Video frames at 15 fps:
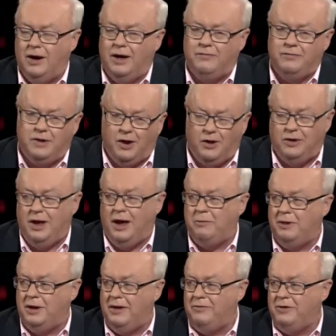I have no
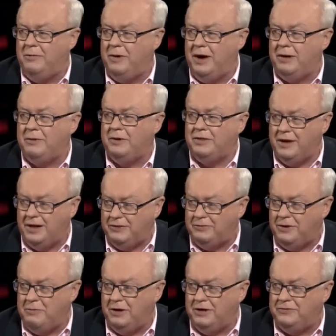doubt we'll have you back, but
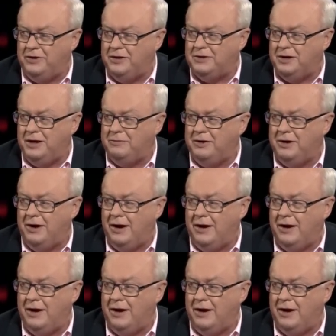thanks very much for your time tonight.